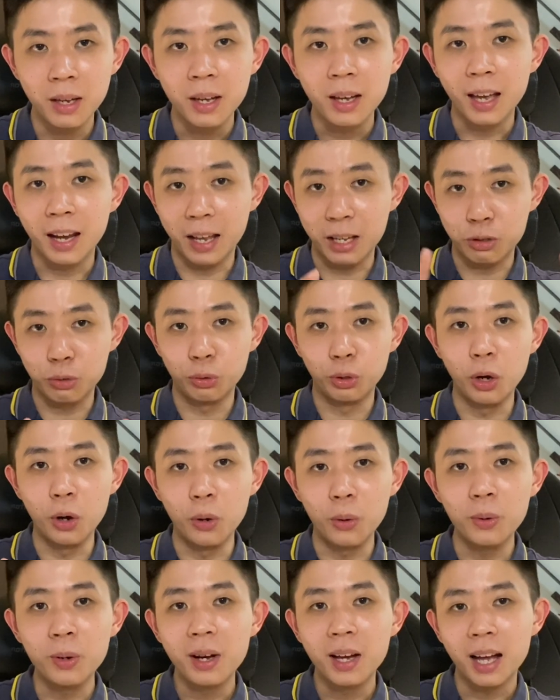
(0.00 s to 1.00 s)
And as you
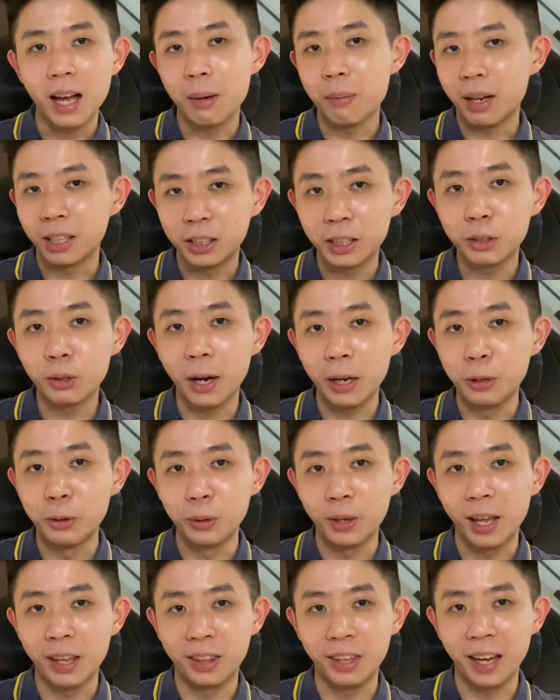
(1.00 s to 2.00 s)
know, I'm actually quite good
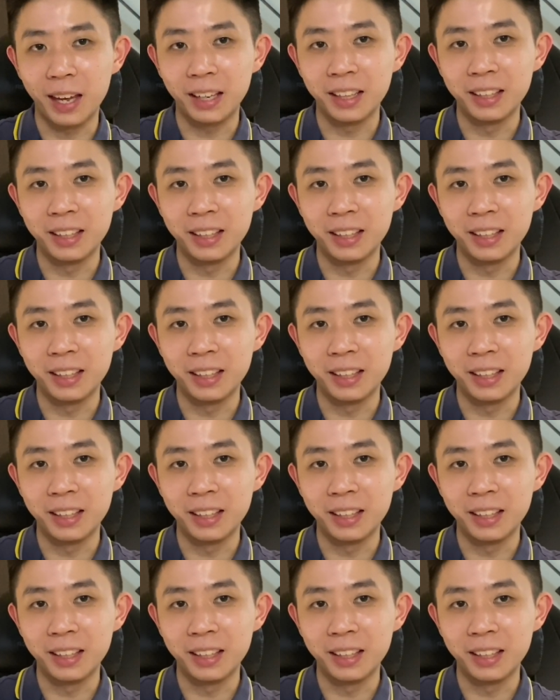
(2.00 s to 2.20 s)
at that.